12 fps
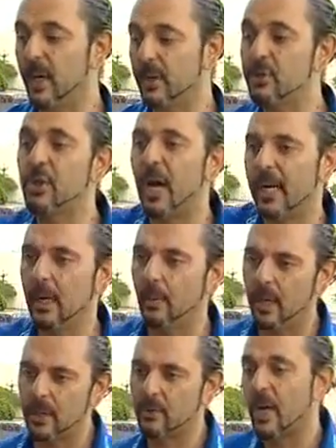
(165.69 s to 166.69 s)
One is China,
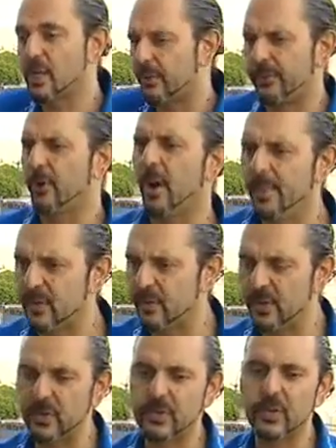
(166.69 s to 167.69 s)
one is Russia, for
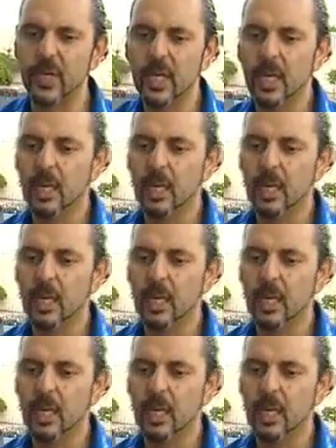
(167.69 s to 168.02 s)
obvious reasons,